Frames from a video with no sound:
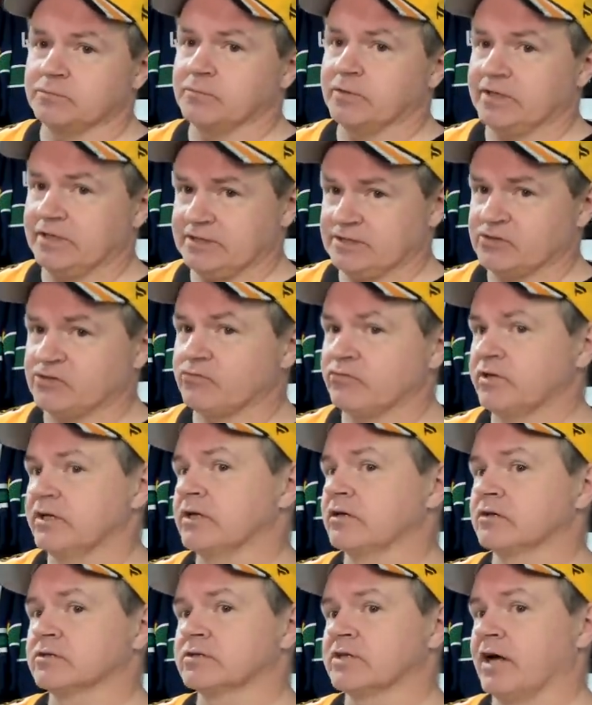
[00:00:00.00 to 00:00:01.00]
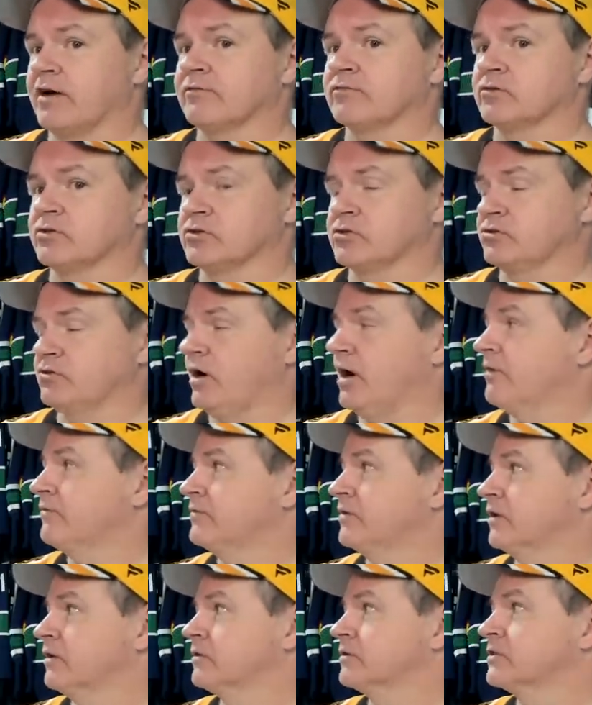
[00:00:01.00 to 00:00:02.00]
but it's three years after his
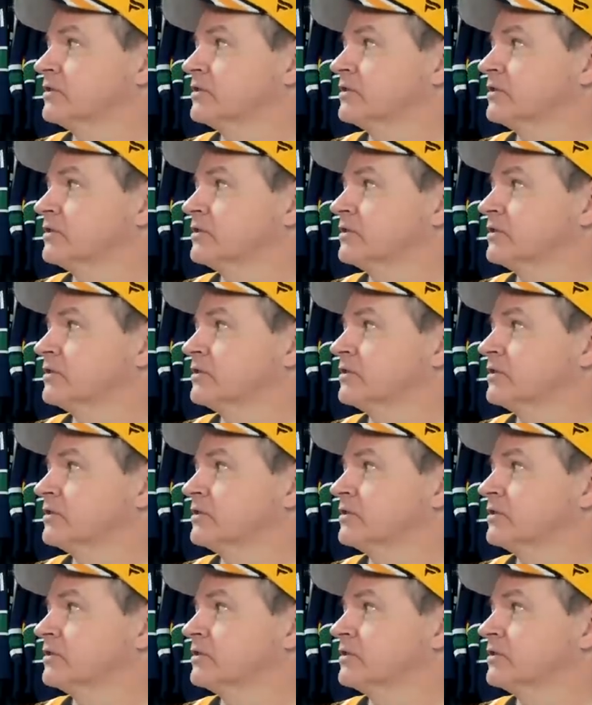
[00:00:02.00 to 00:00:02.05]
draft year.